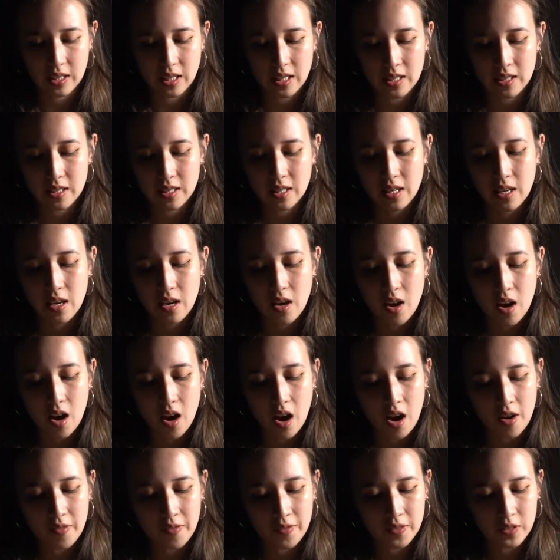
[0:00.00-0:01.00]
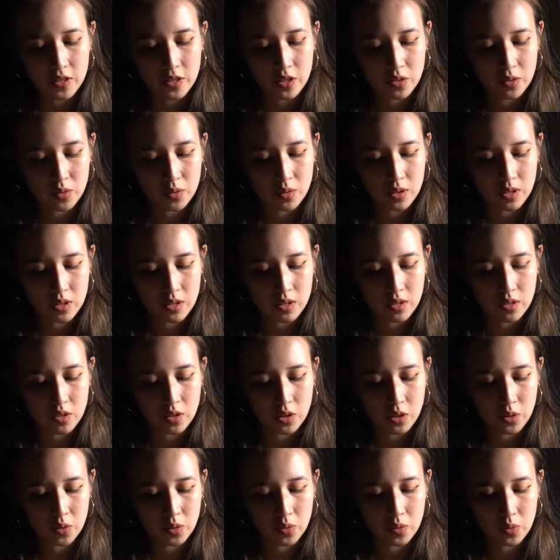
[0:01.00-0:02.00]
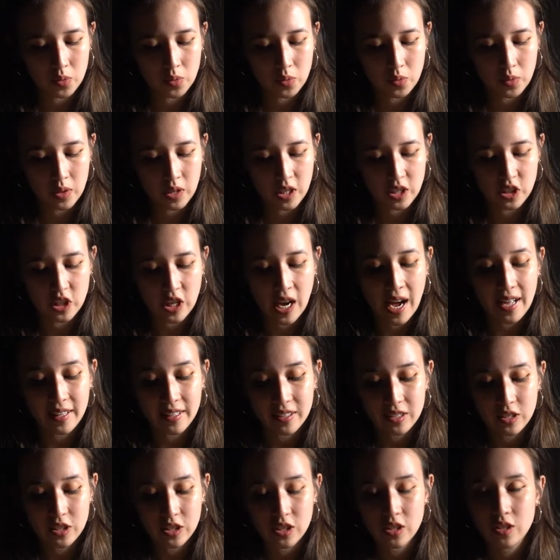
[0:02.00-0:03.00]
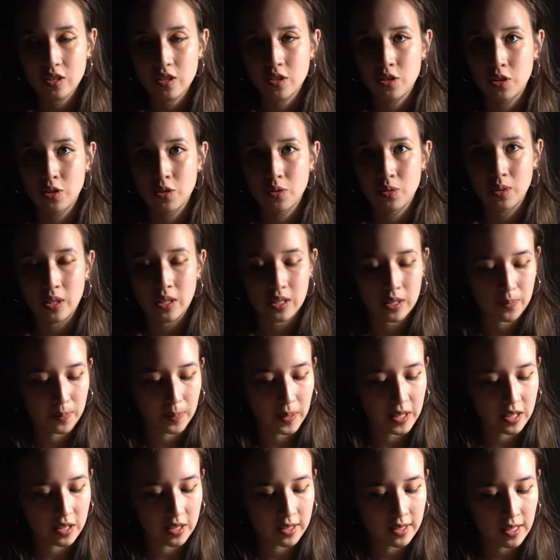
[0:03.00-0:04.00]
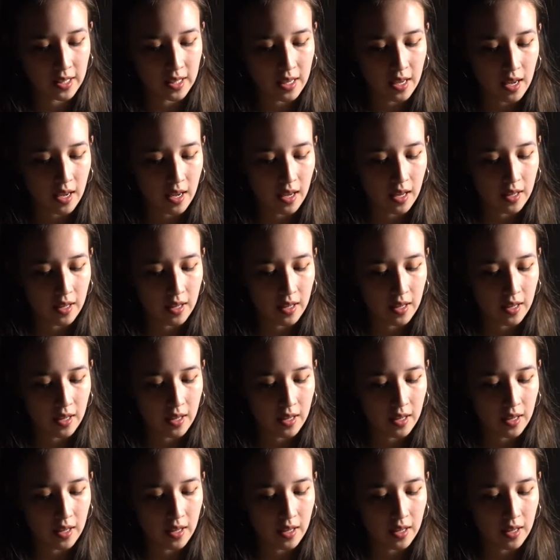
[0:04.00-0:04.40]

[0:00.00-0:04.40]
It offers you it challenges you, especially.